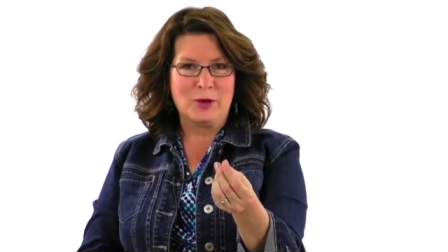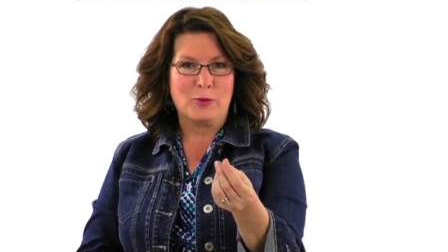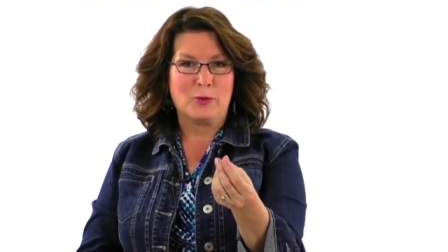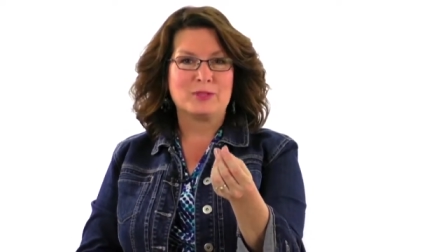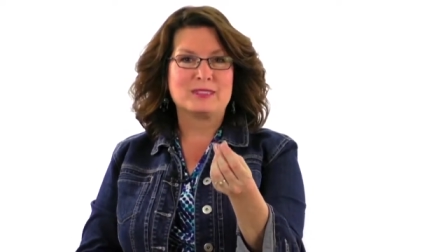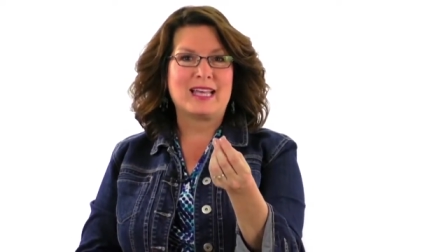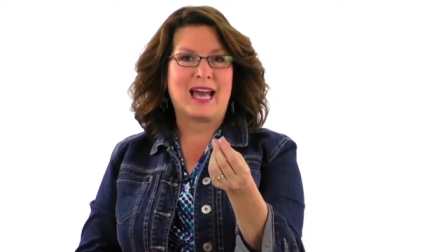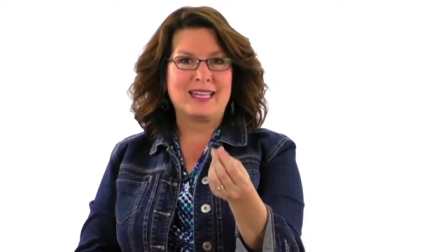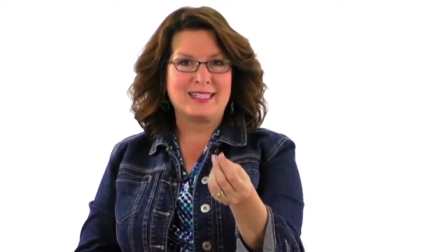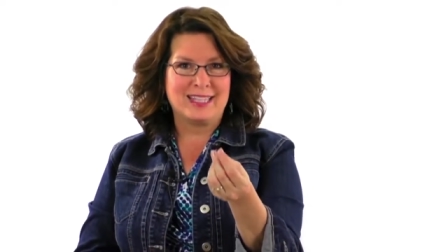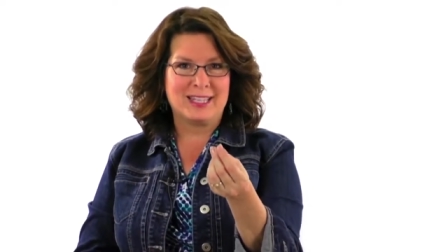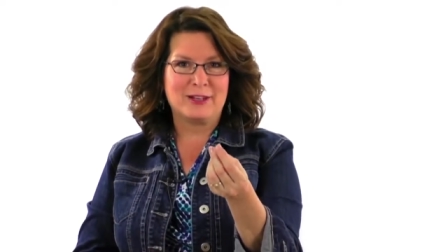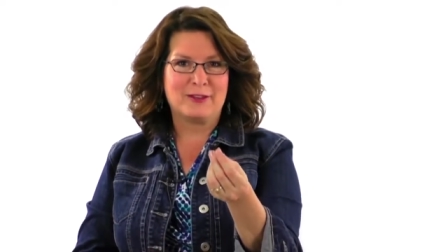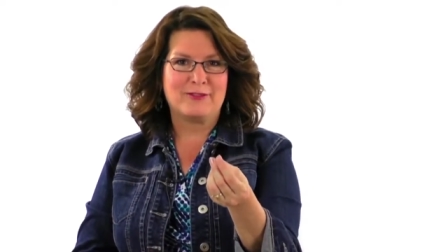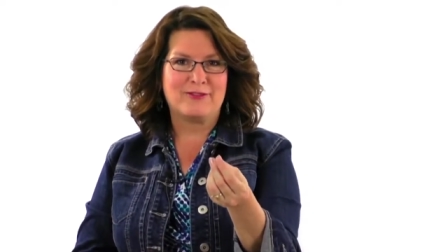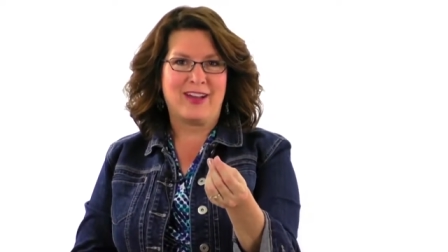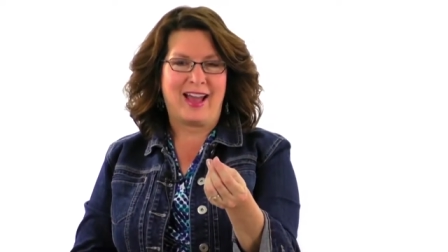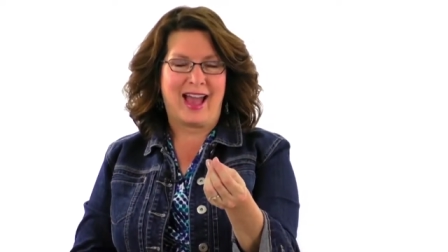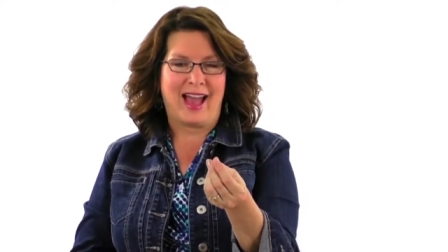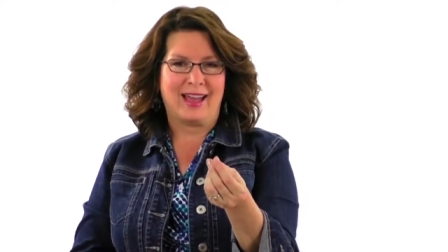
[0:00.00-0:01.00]
was
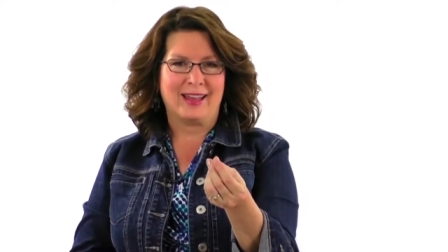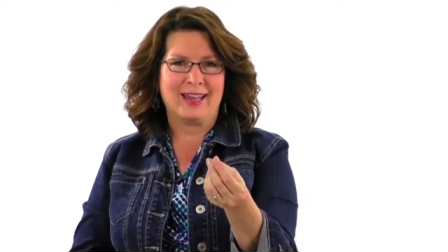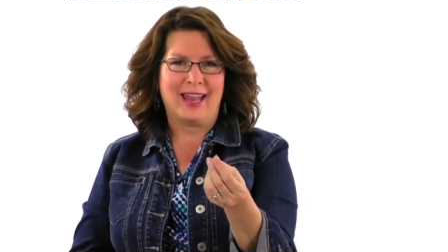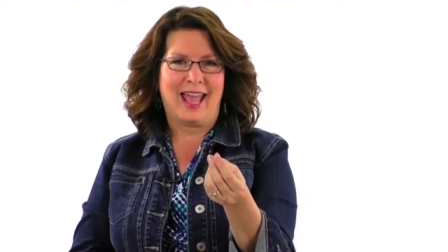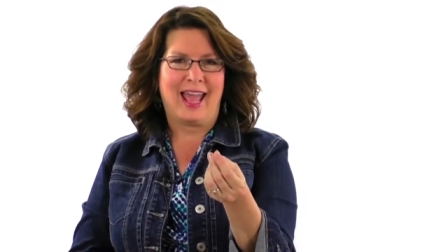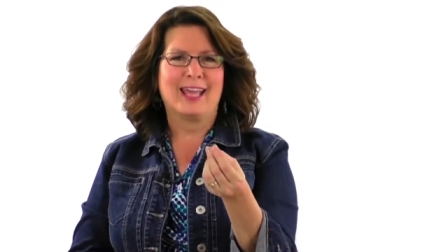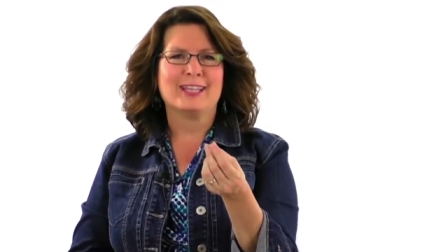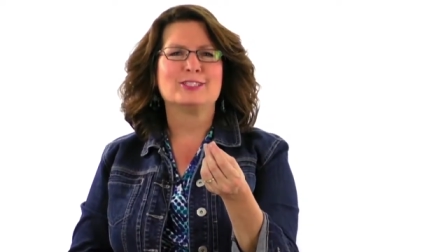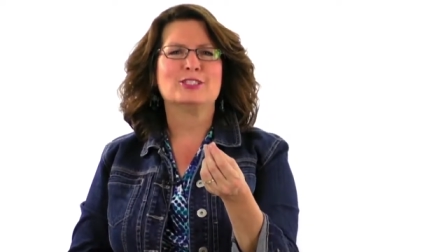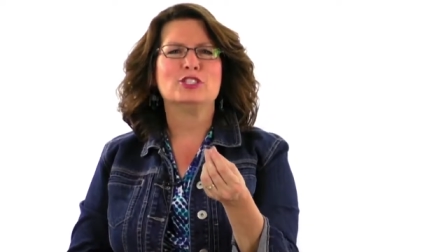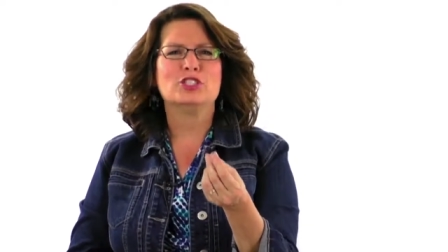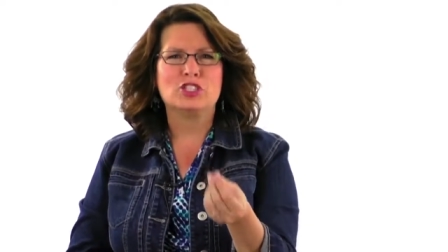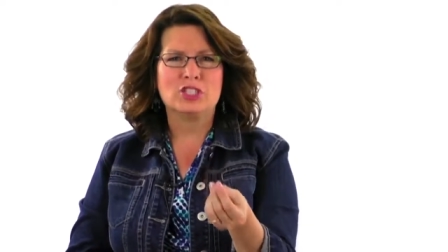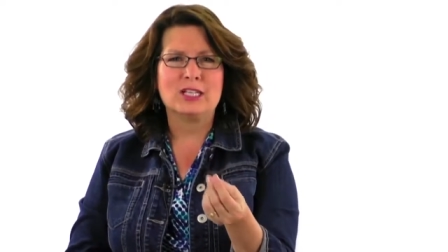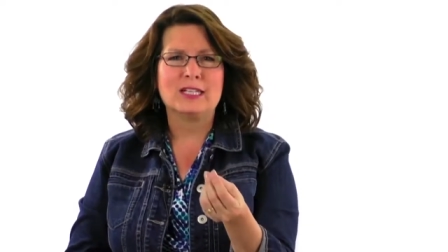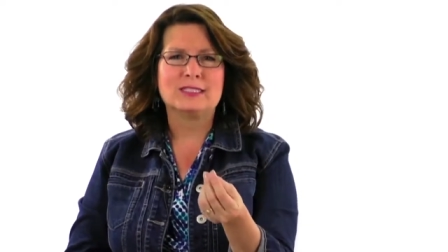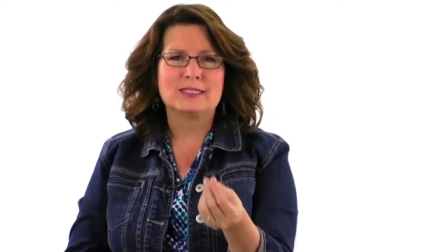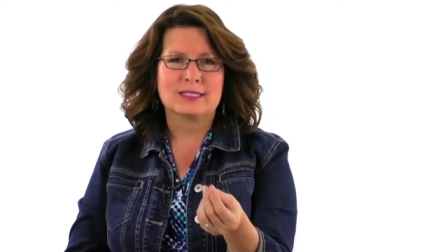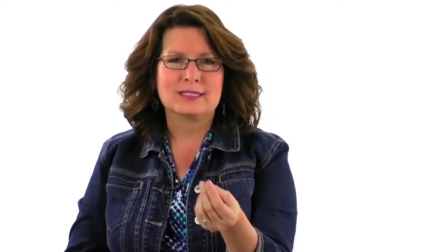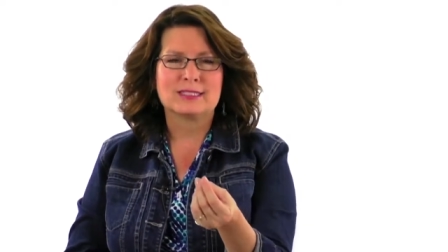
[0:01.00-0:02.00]
identified as
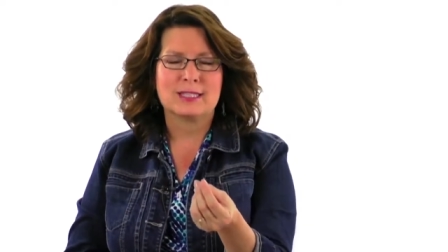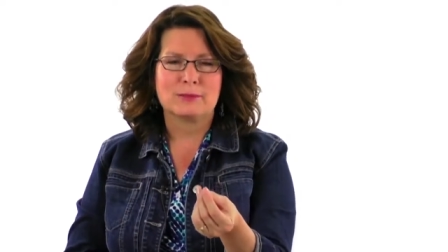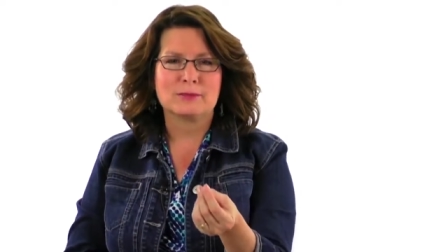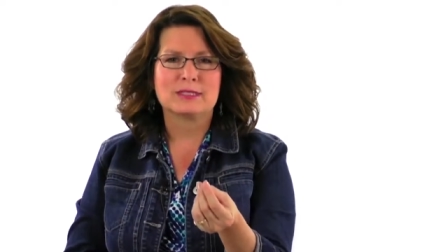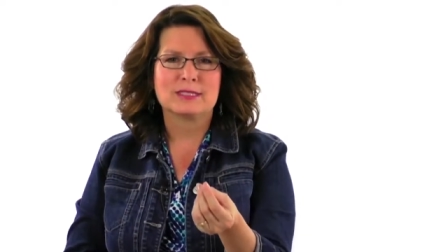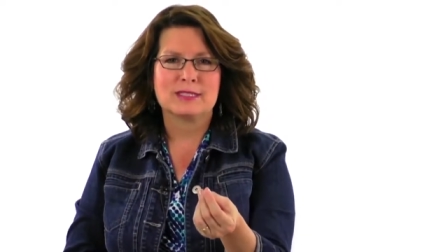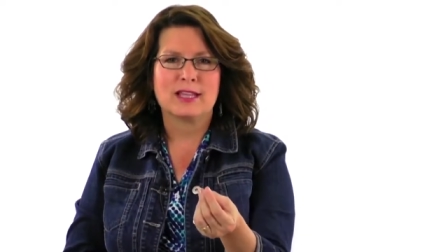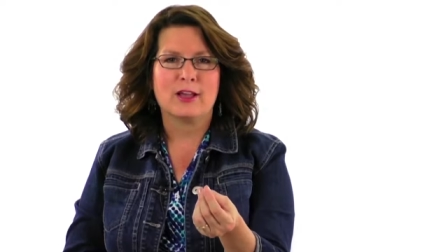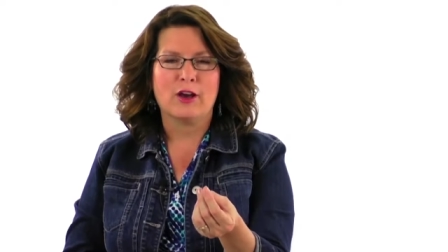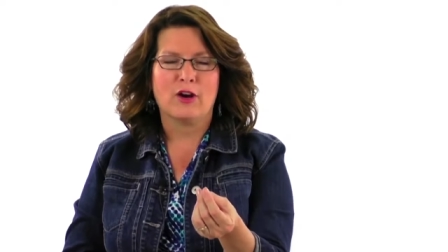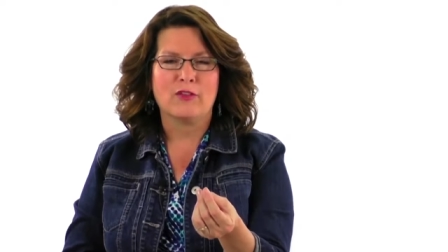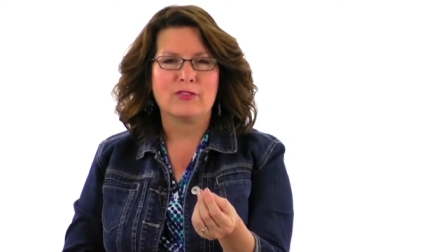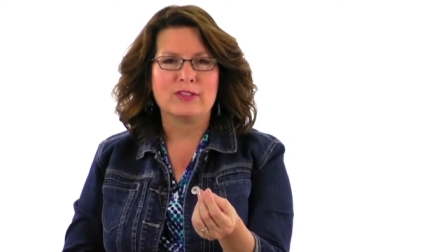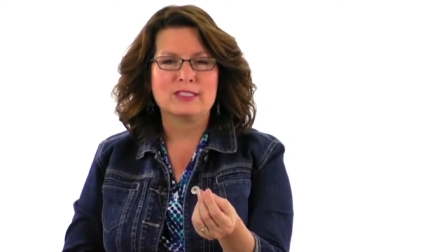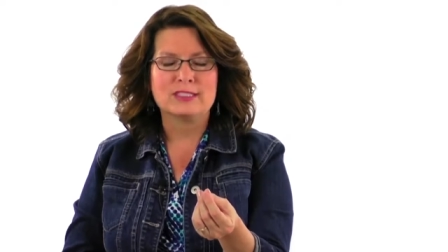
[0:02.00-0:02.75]
Jesus Himself.